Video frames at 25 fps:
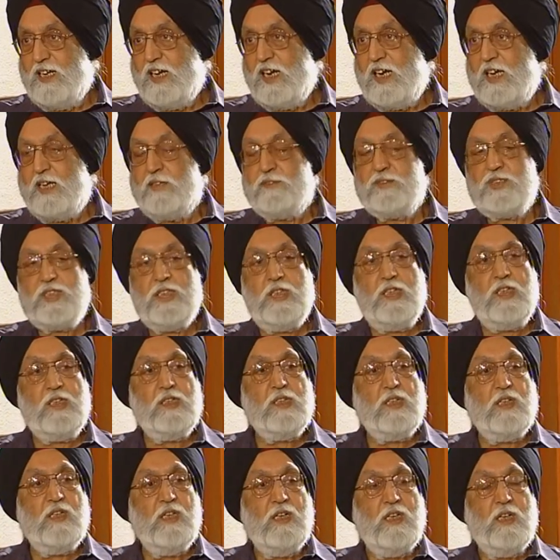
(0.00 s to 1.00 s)
I have
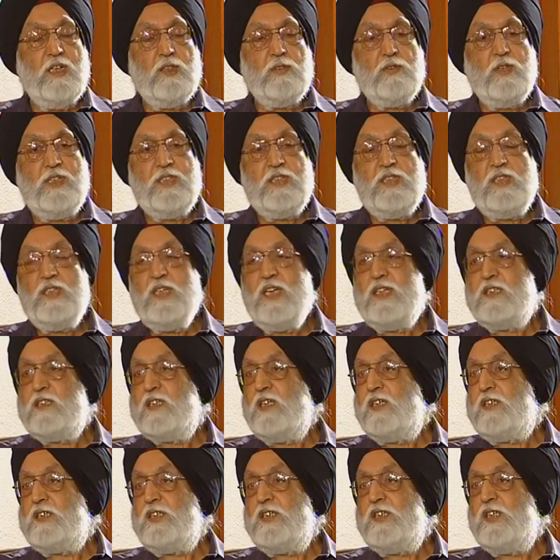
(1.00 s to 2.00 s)
seen 20 and
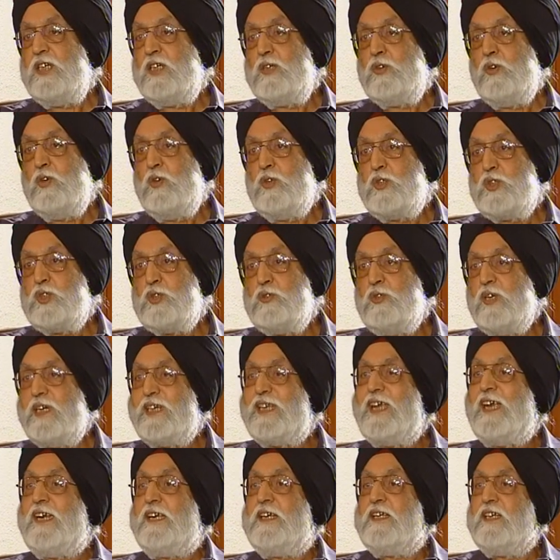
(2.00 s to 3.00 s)
30-year-olds who are
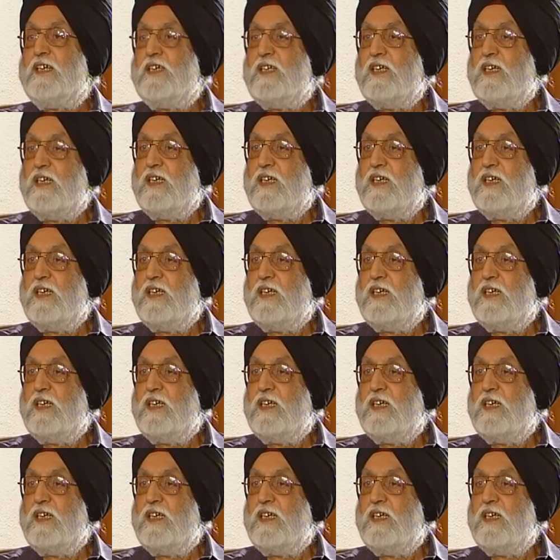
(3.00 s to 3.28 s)
dead.